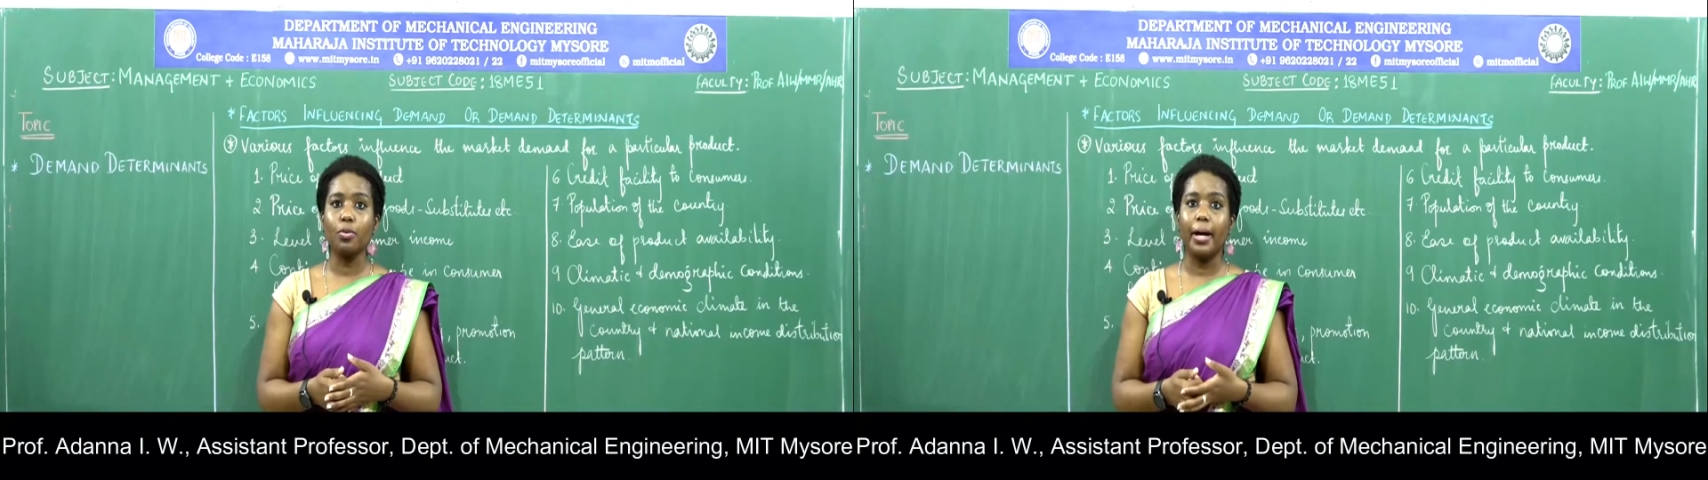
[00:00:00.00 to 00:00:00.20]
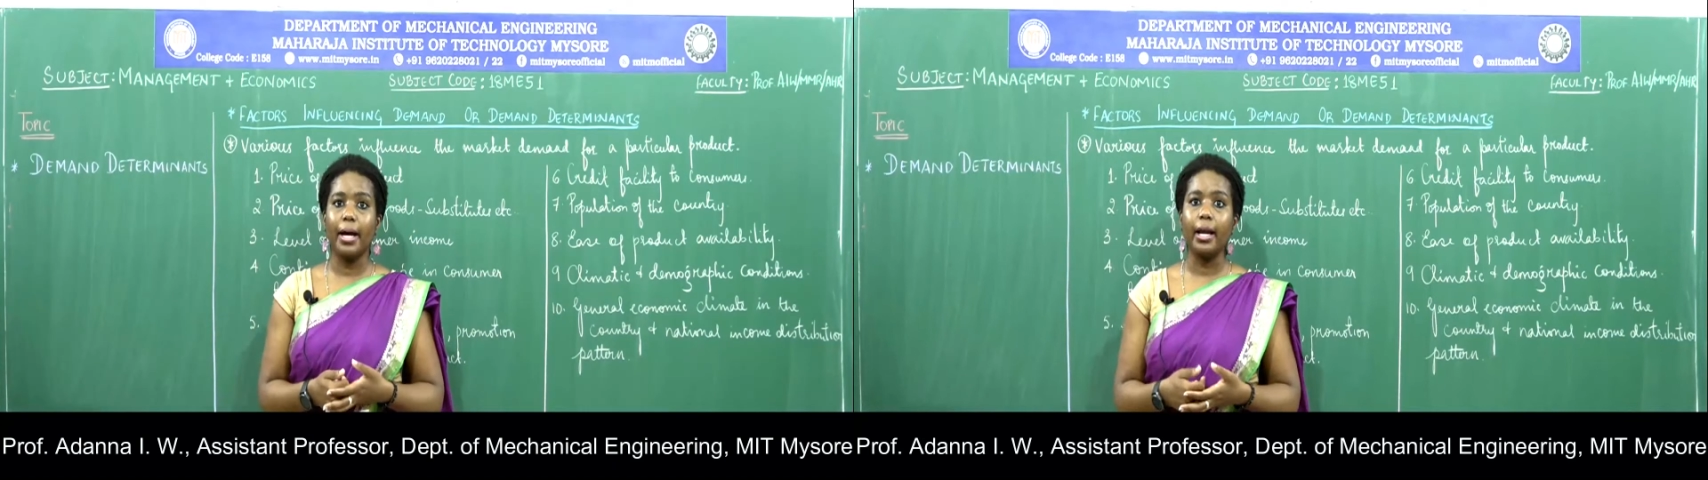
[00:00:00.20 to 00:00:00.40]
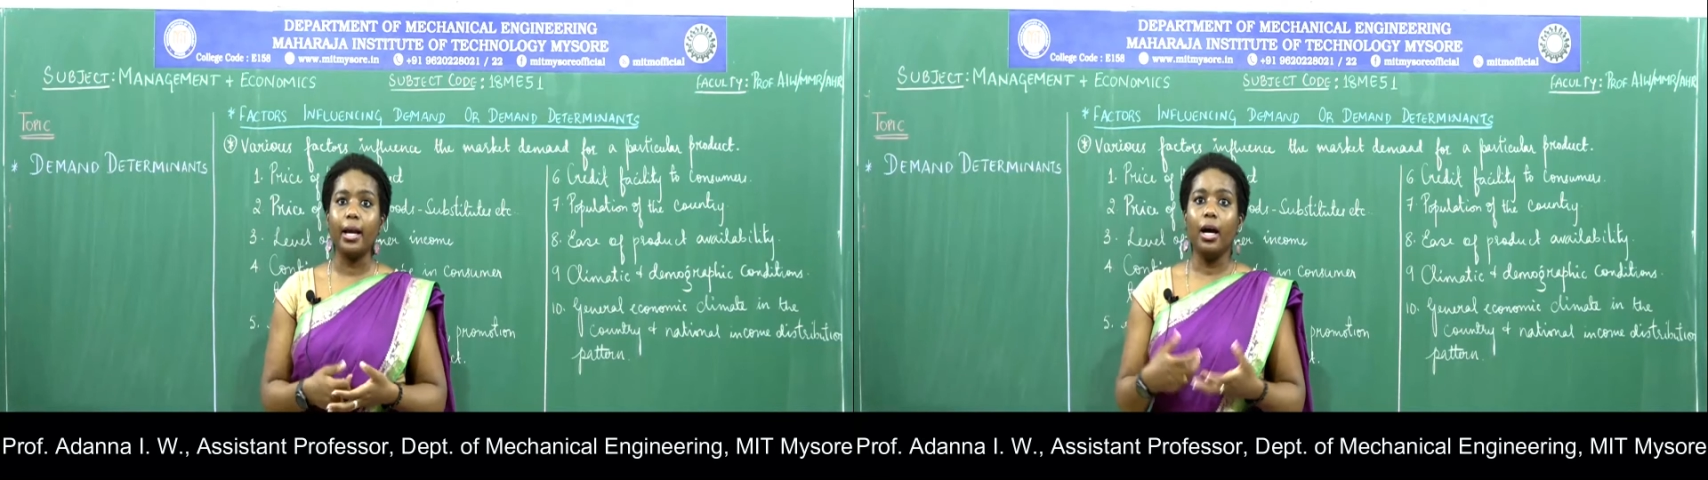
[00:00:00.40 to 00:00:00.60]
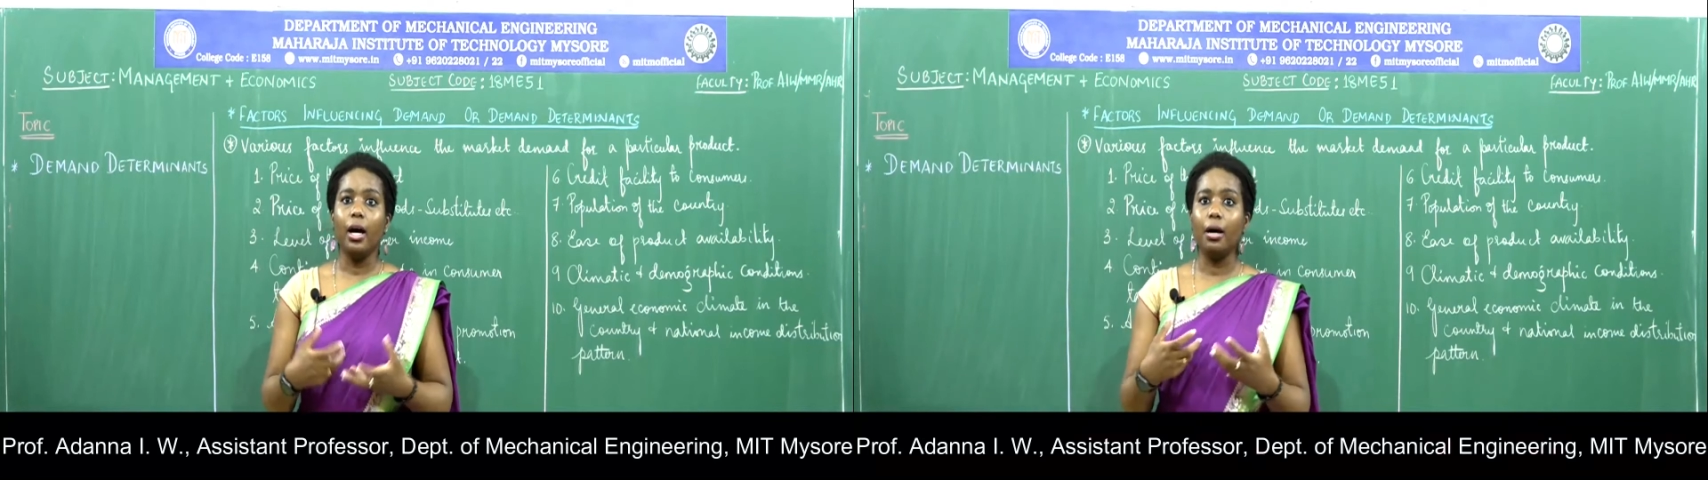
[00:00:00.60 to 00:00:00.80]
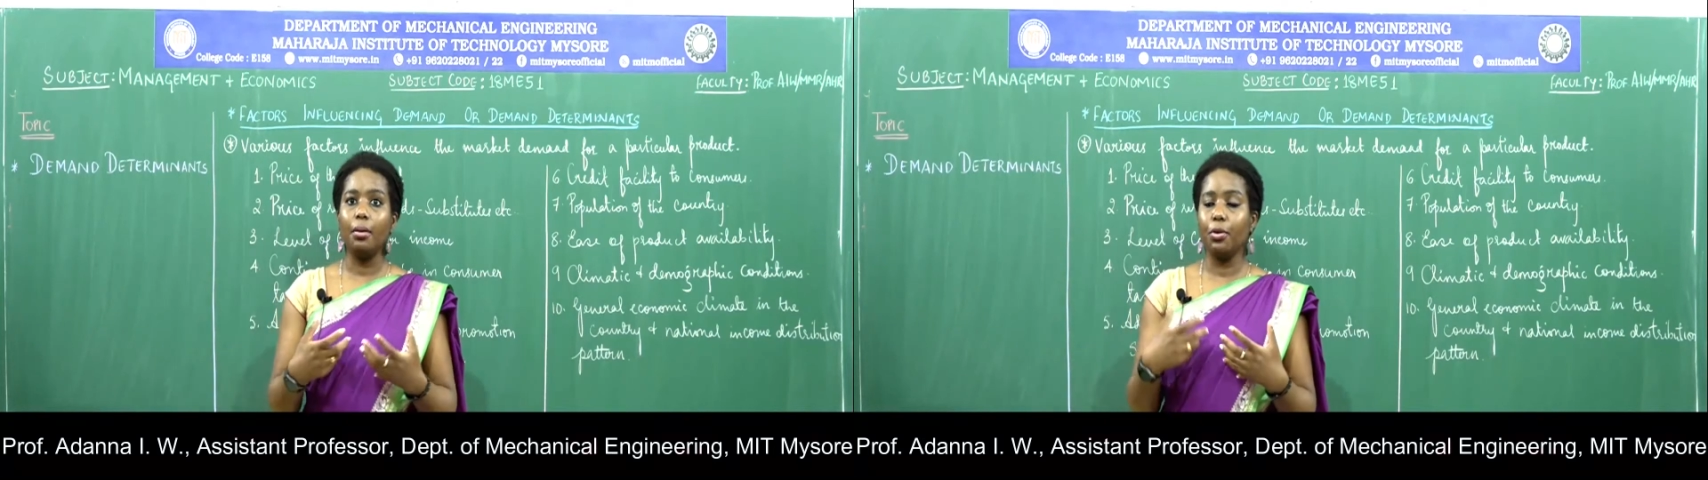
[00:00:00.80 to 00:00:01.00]

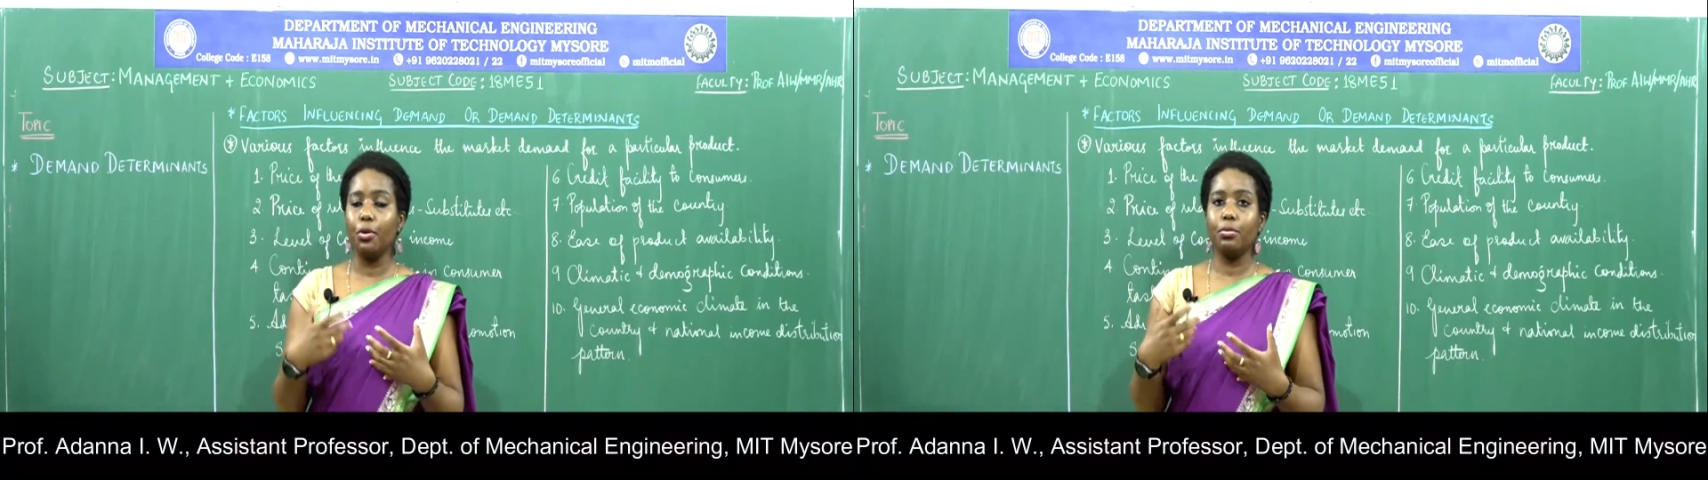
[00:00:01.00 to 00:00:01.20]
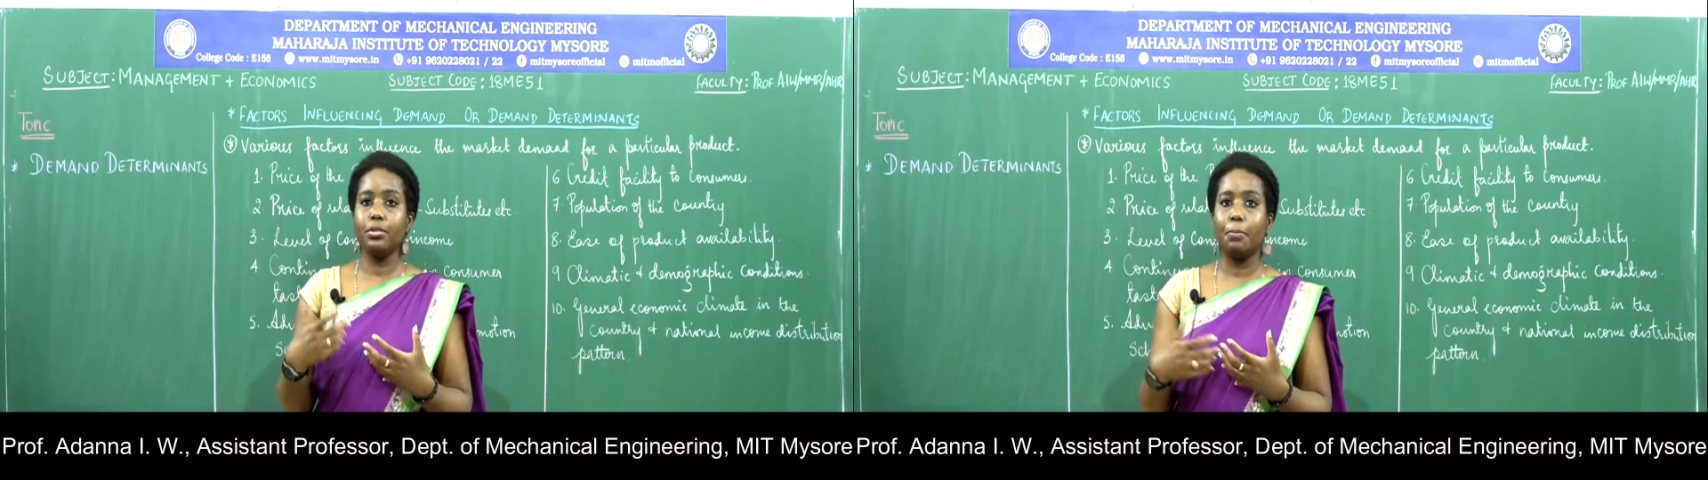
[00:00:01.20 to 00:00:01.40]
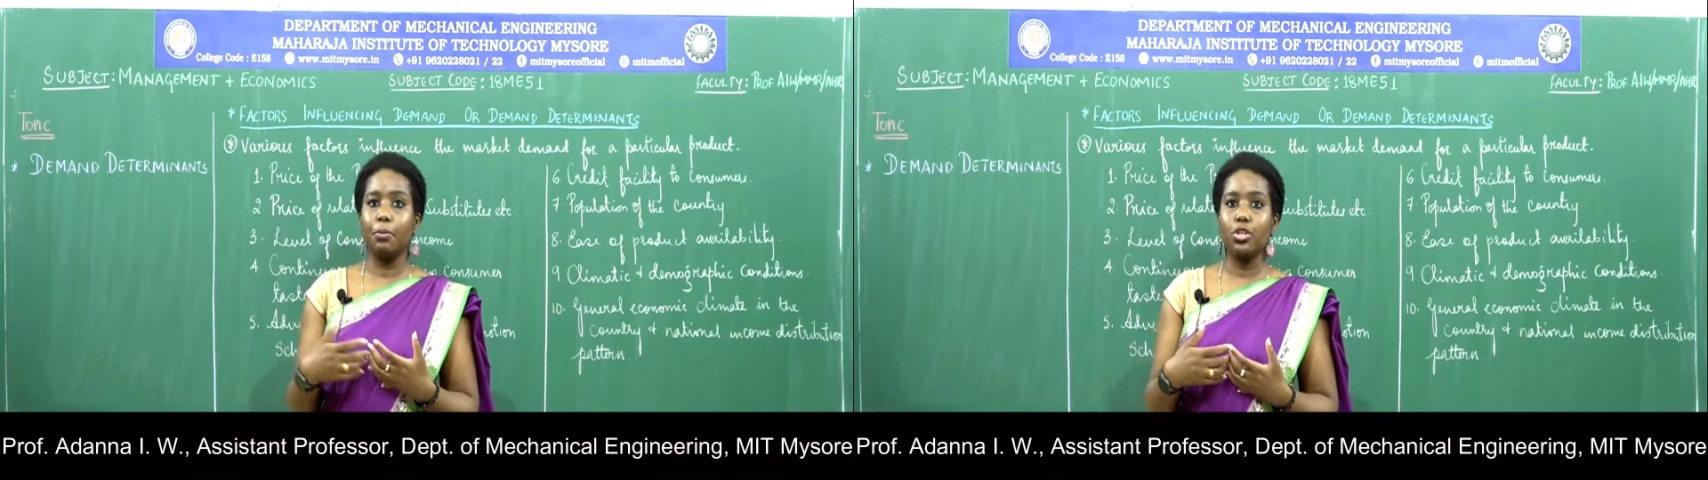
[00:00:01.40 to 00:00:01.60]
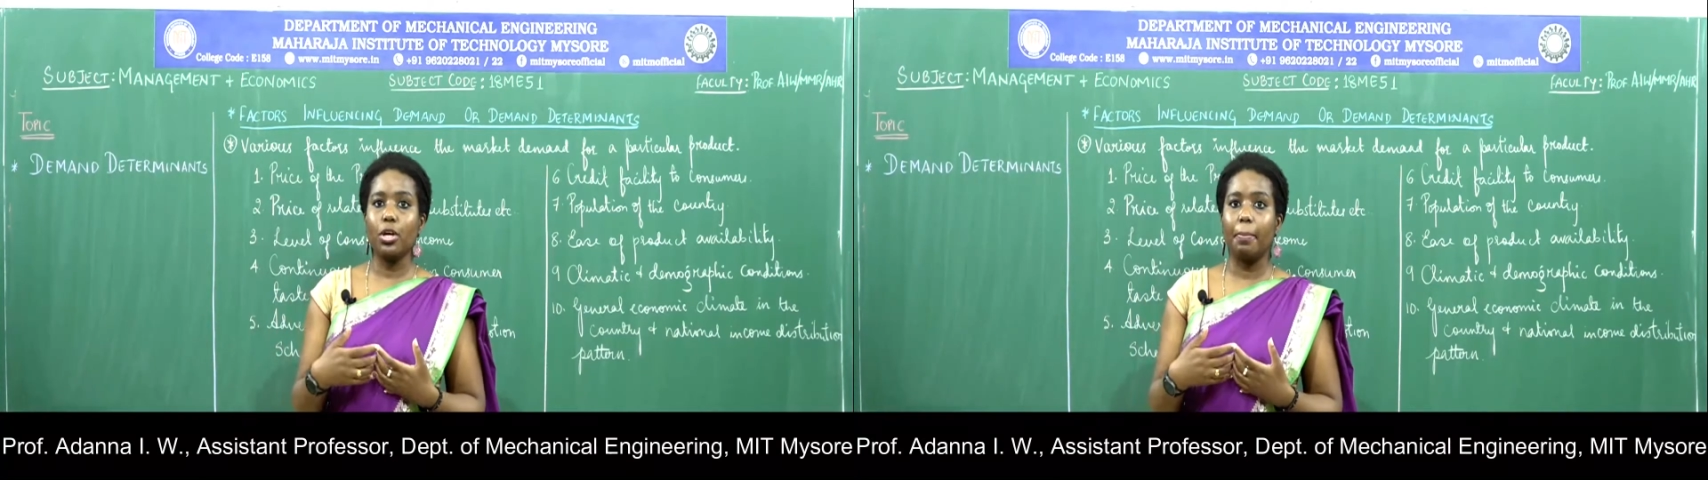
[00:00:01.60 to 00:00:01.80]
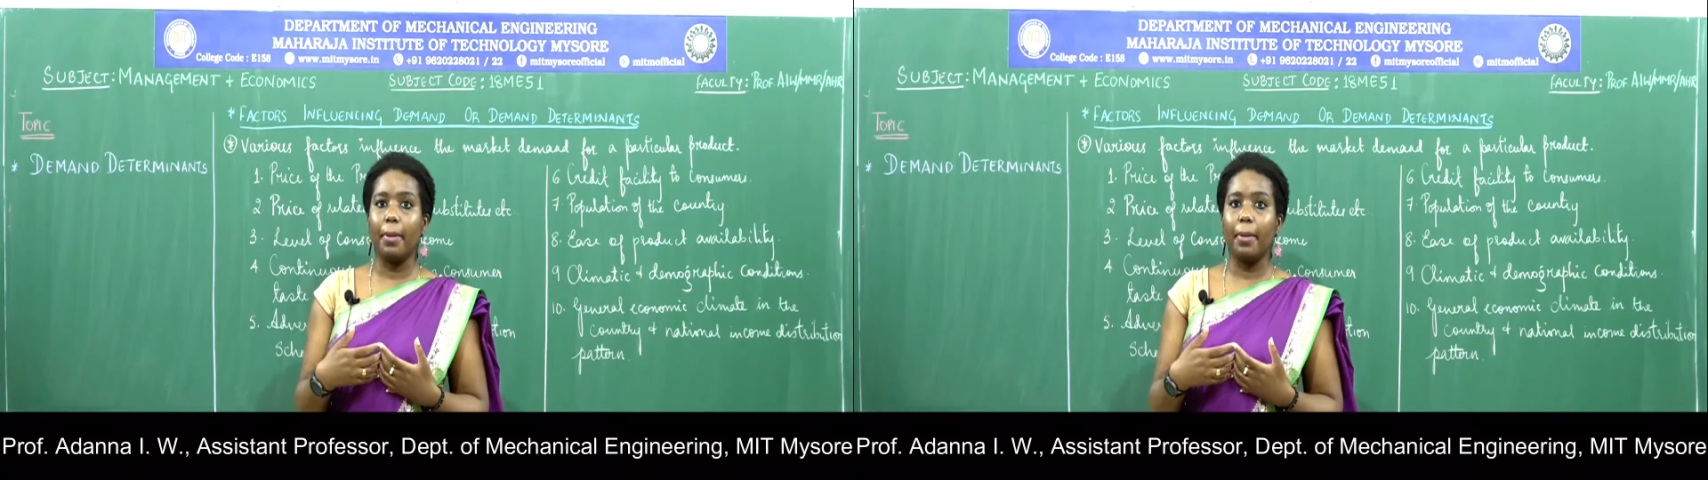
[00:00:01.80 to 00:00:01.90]
are